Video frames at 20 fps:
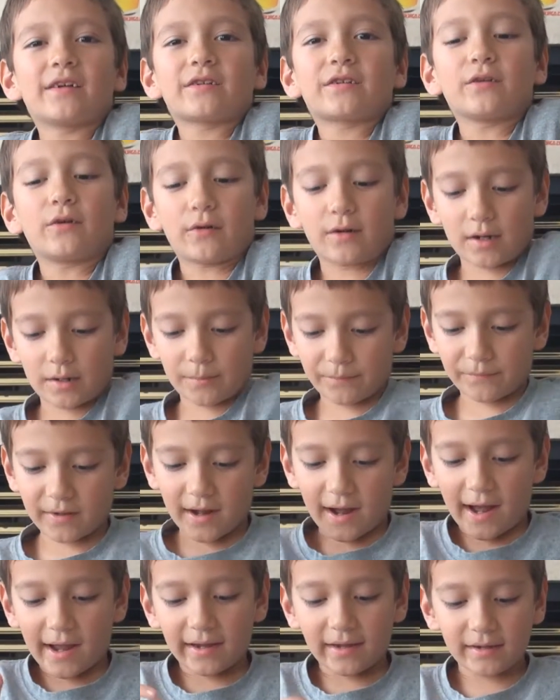
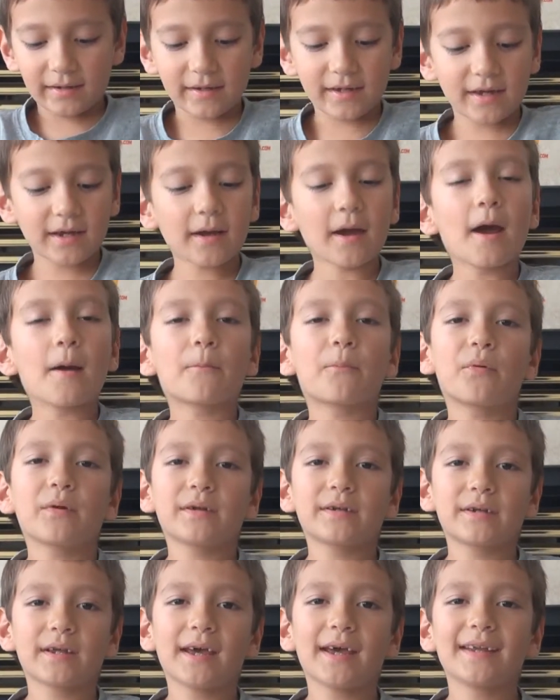Kai and Nia
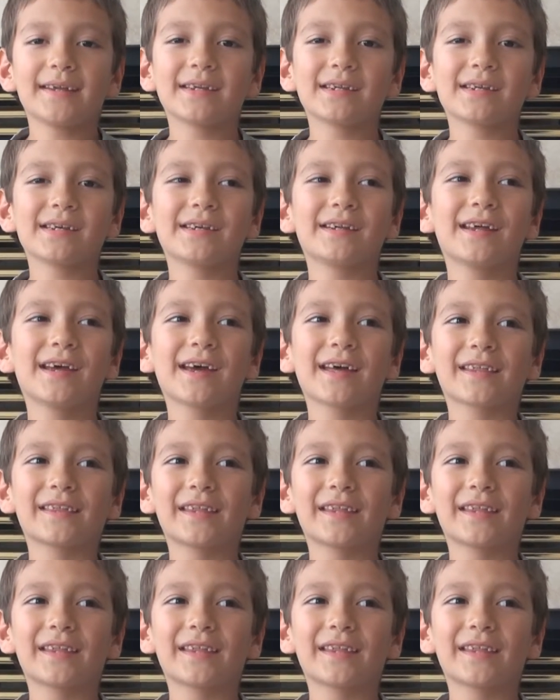pretended